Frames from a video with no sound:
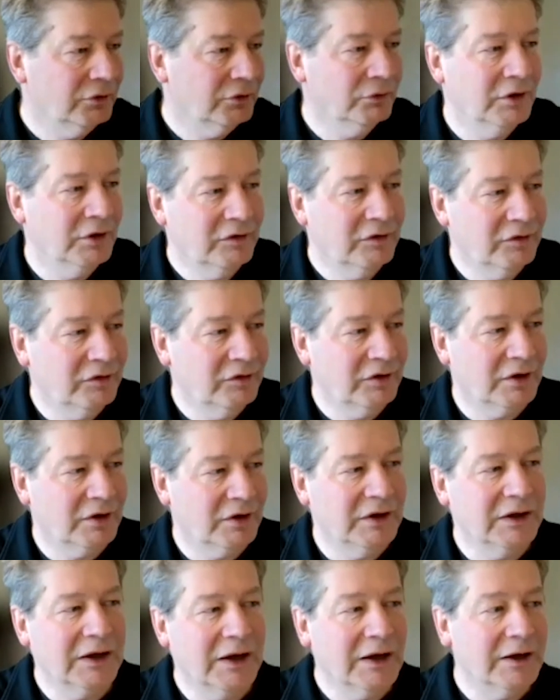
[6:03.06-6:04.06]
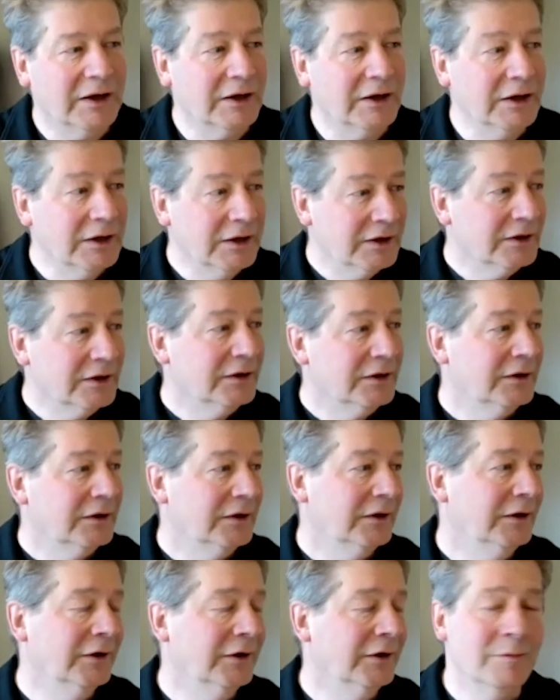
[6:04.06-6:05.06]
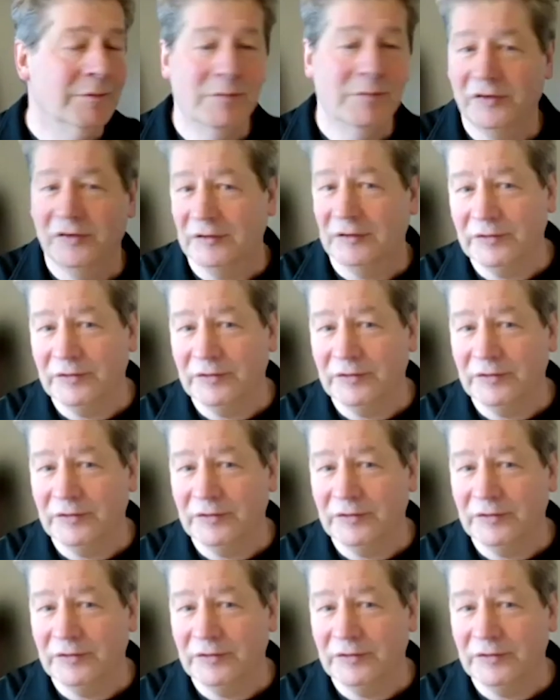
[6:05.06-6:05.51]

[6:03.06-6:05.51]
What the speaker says: don't necessarily carry sort